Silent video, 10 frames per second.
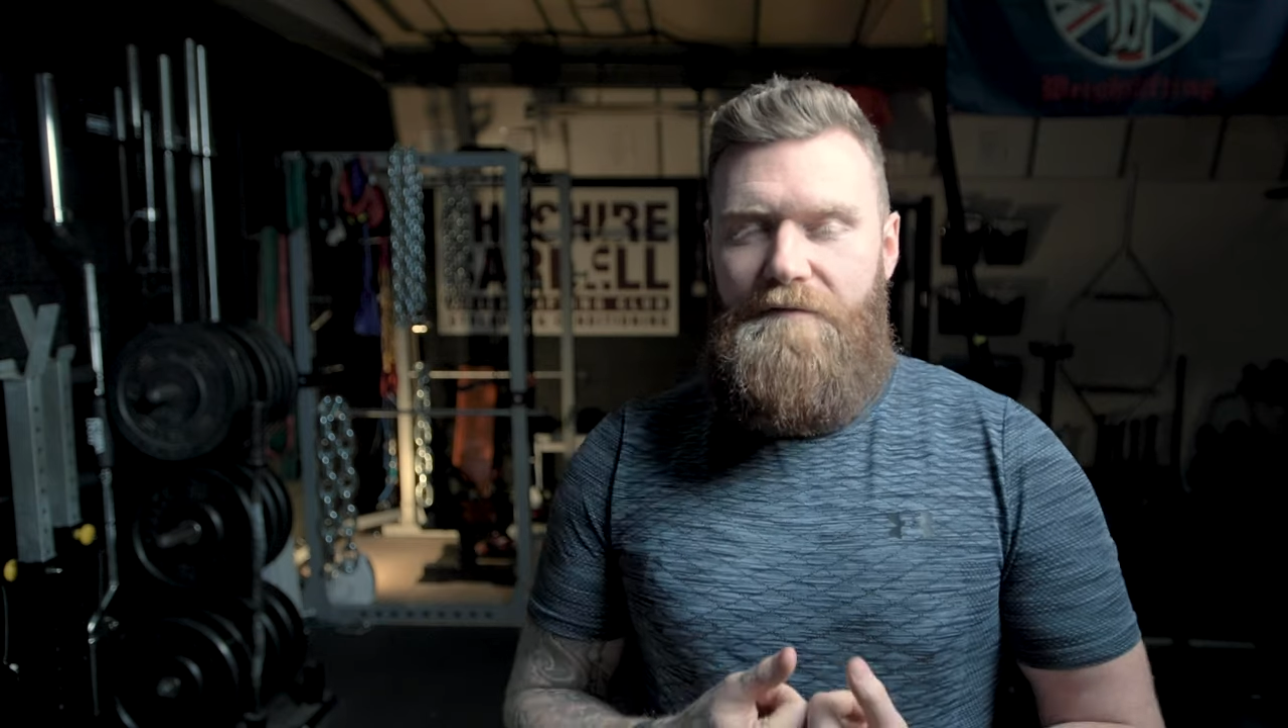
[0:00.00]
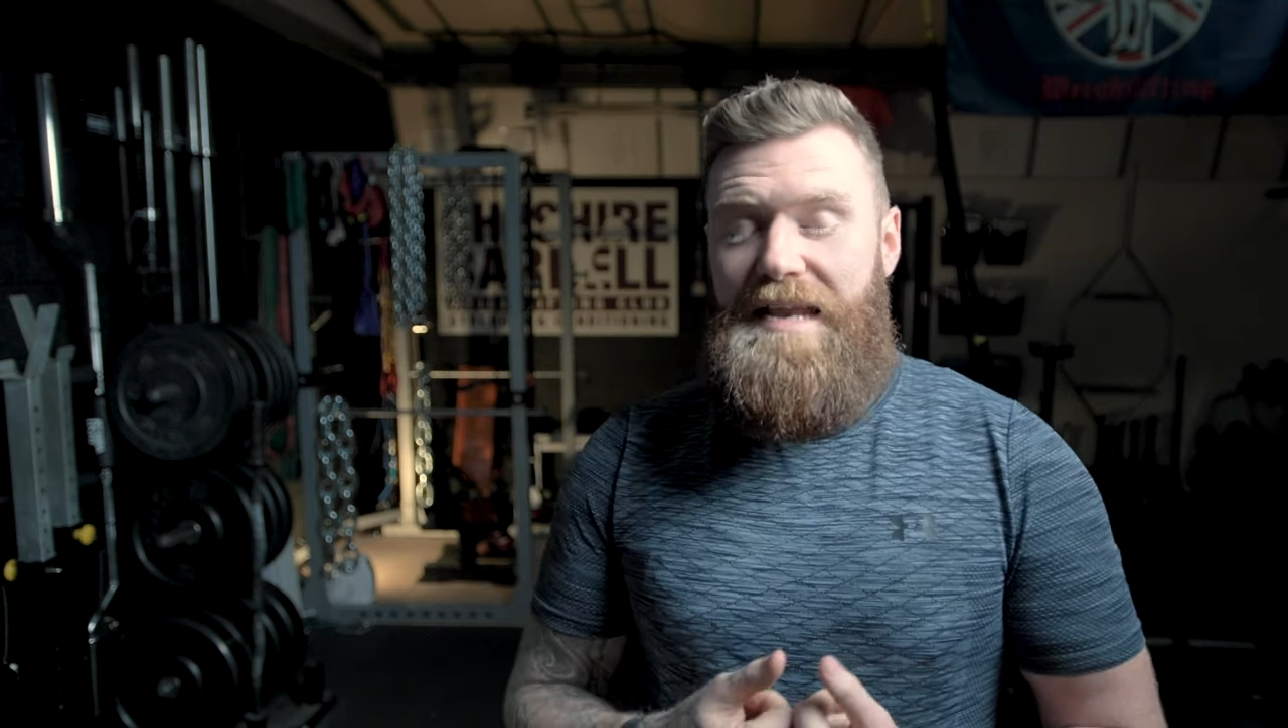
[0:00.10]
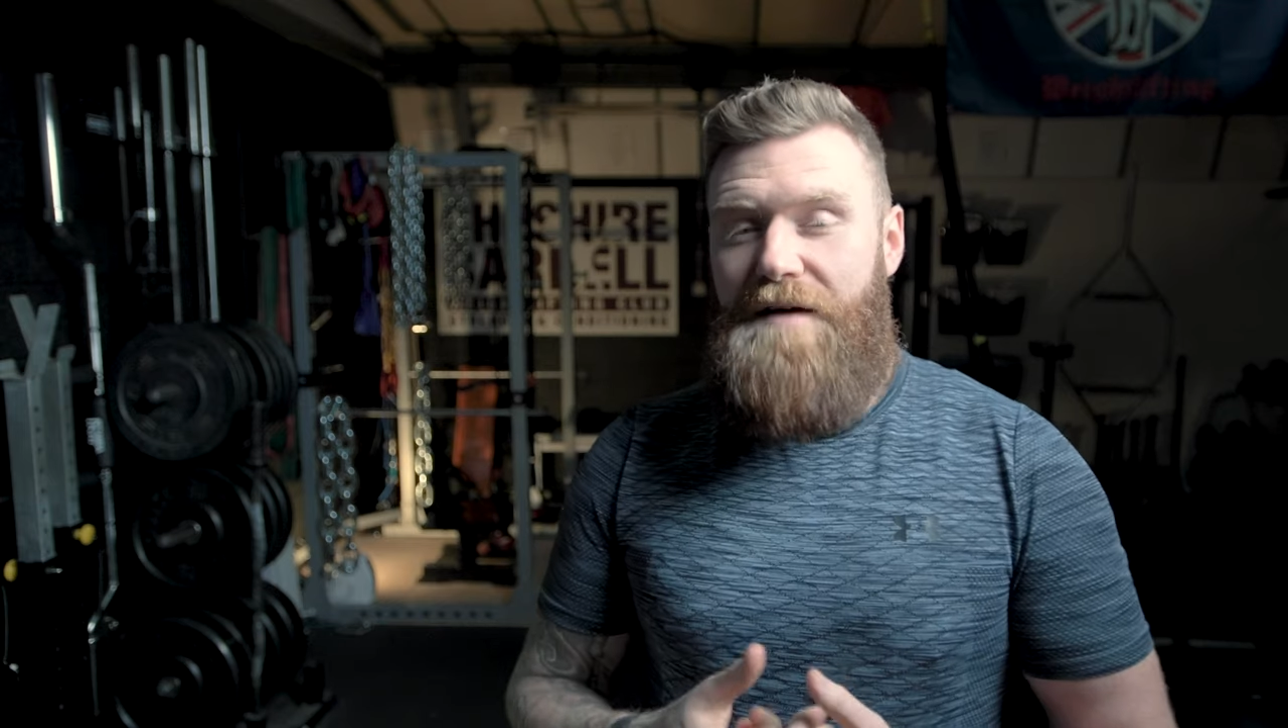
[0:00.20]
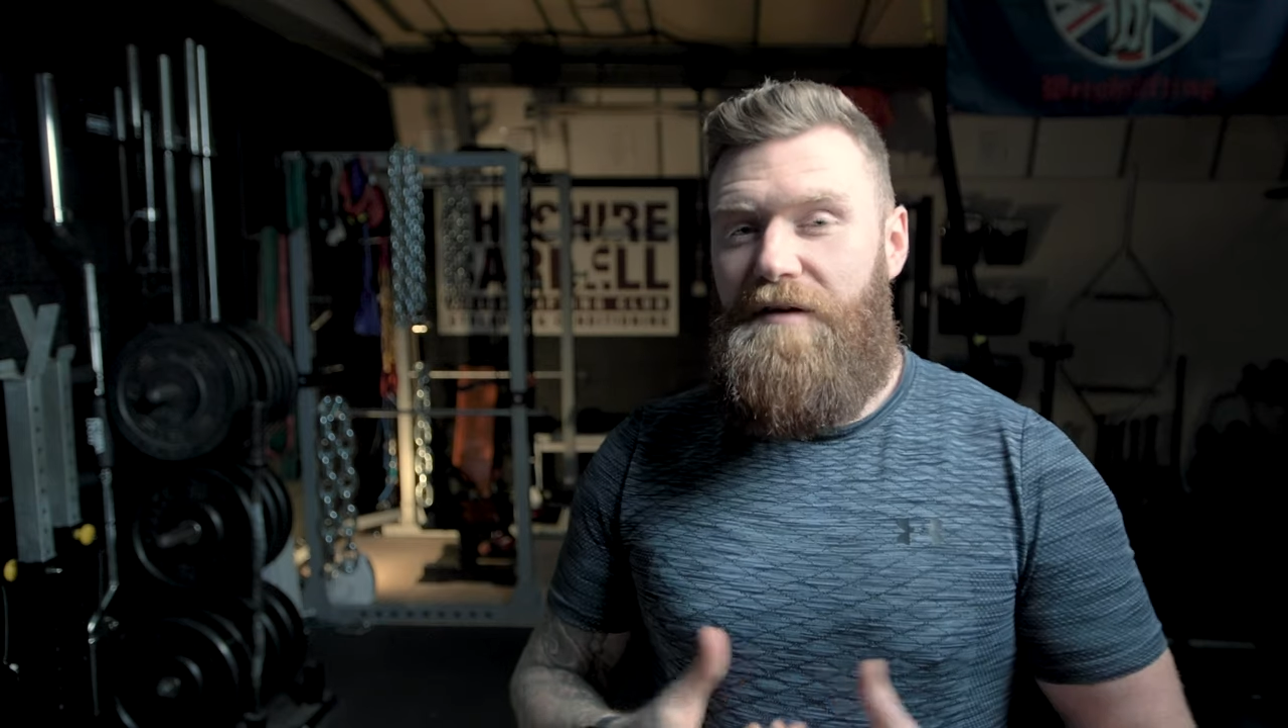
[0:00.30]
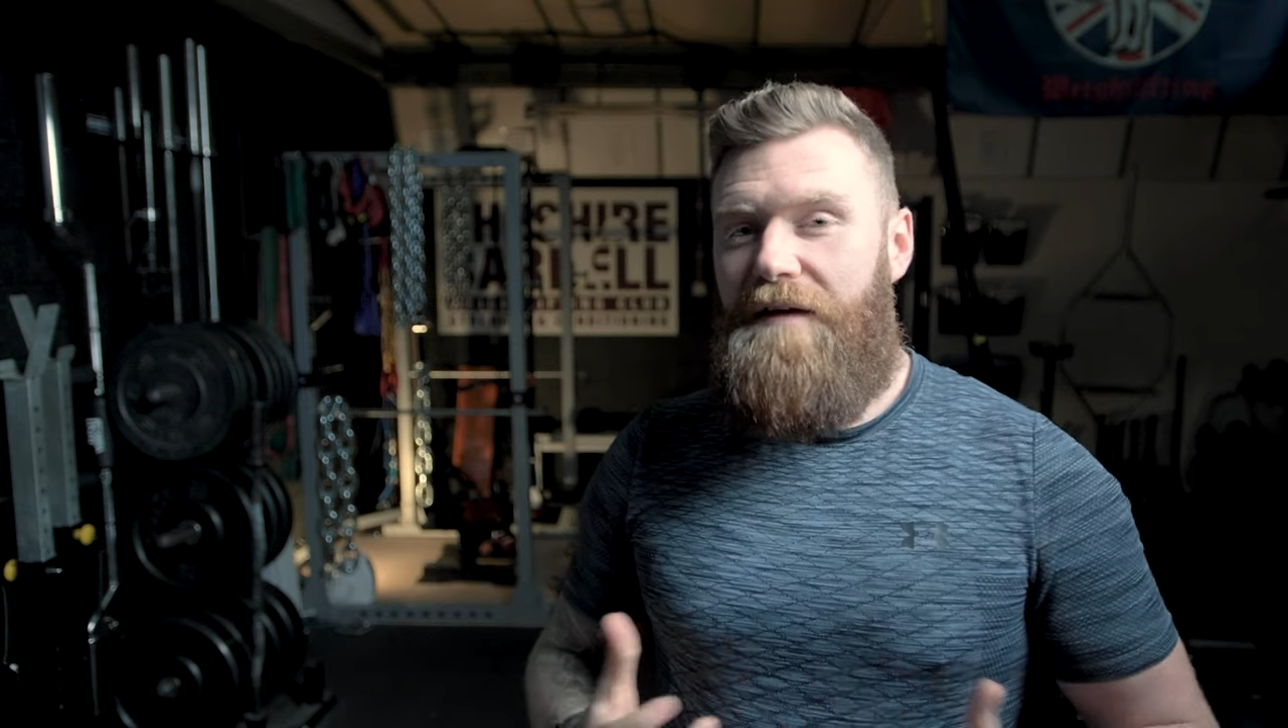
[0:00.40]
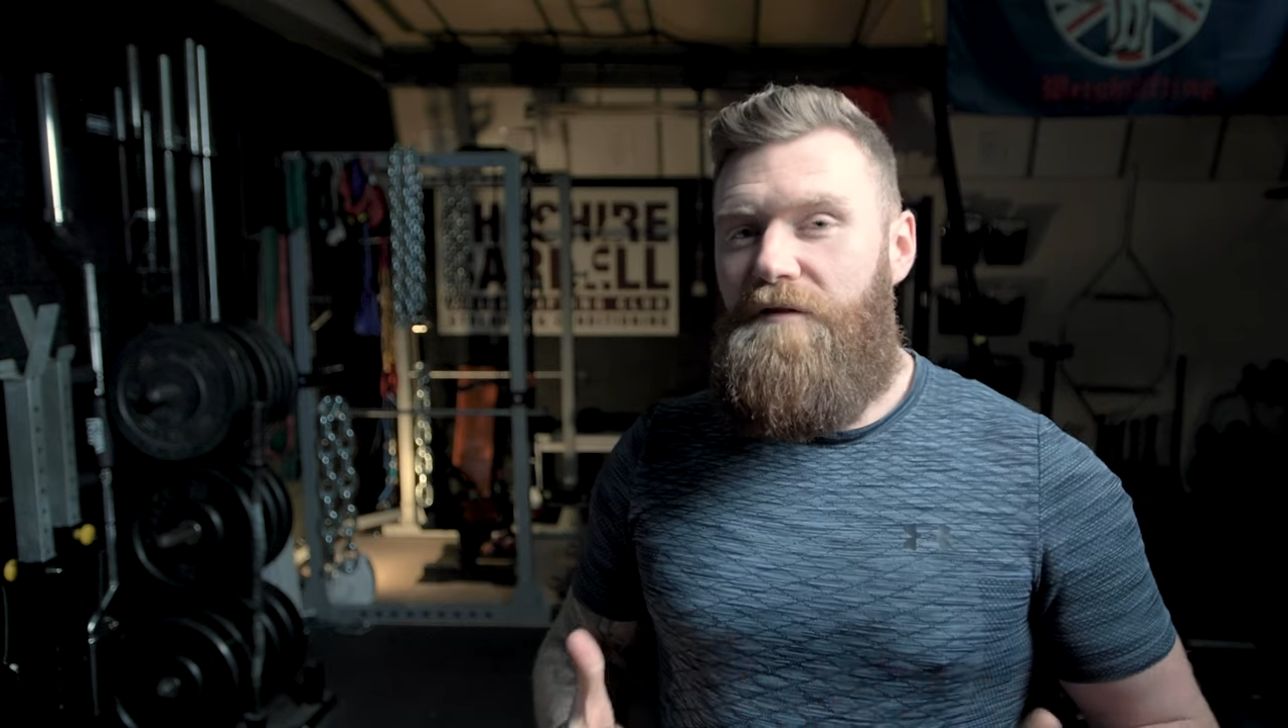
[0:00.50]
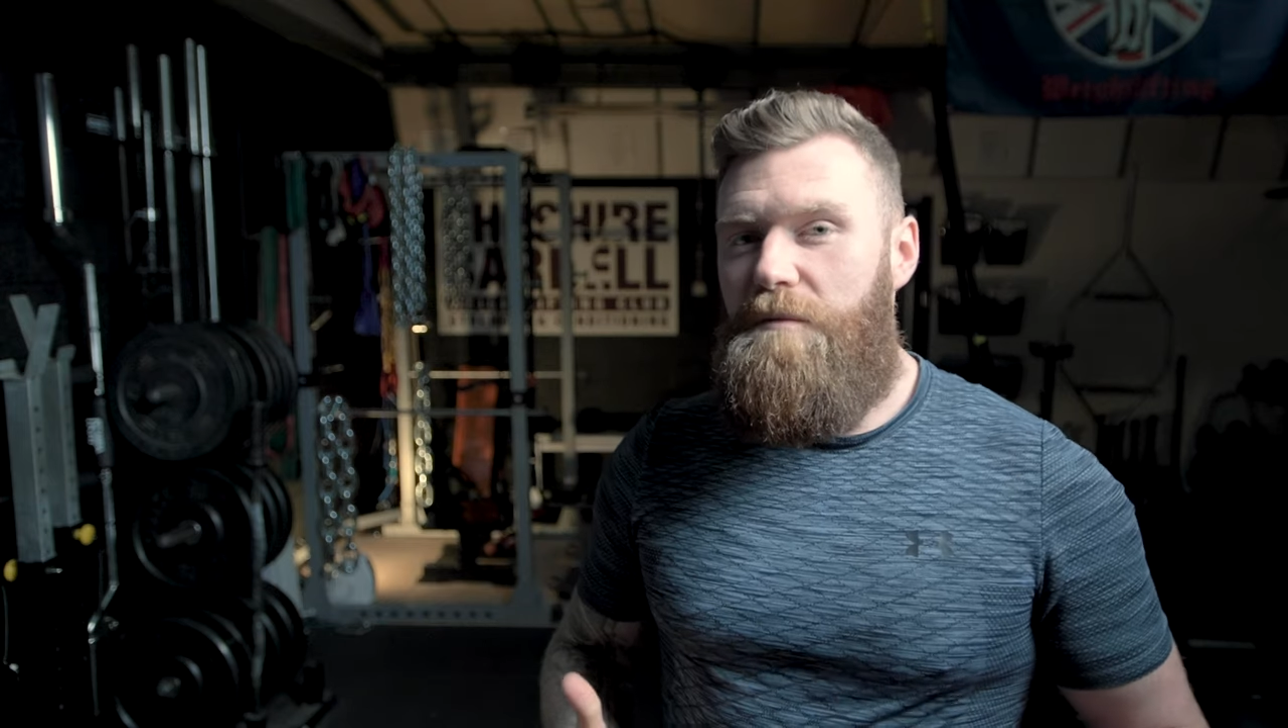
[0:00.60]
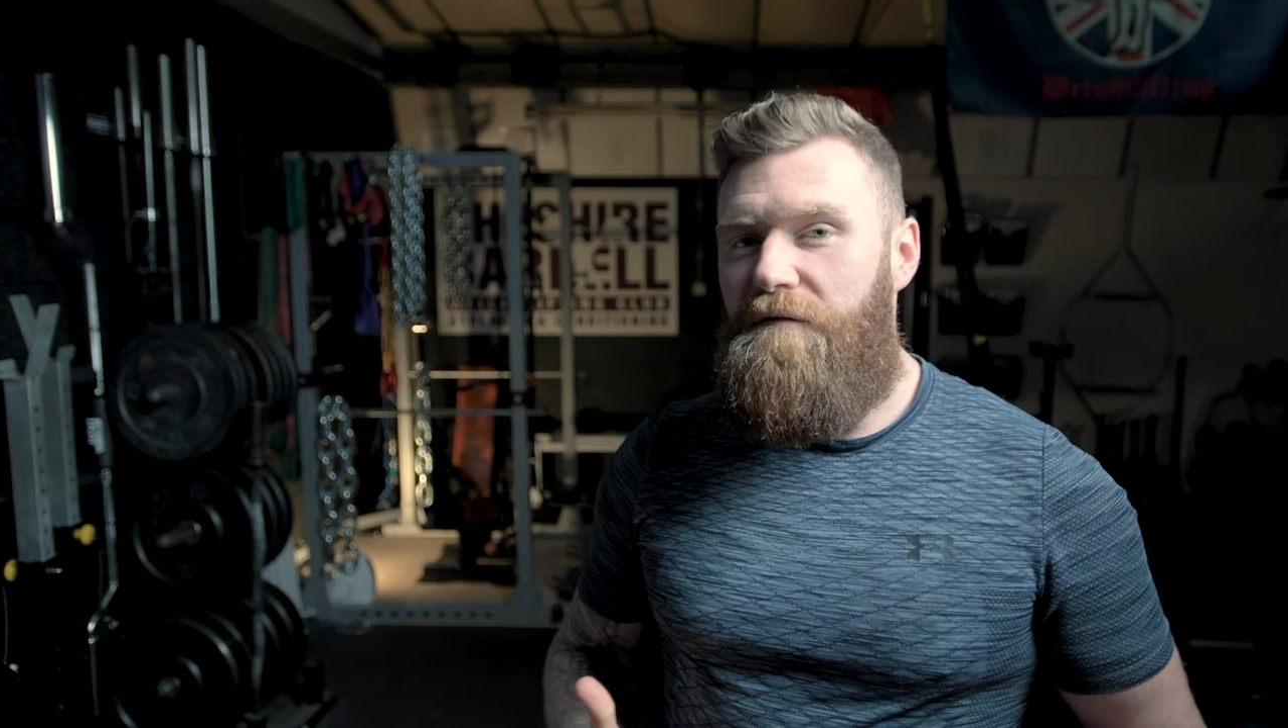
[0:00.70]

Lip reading: I've never given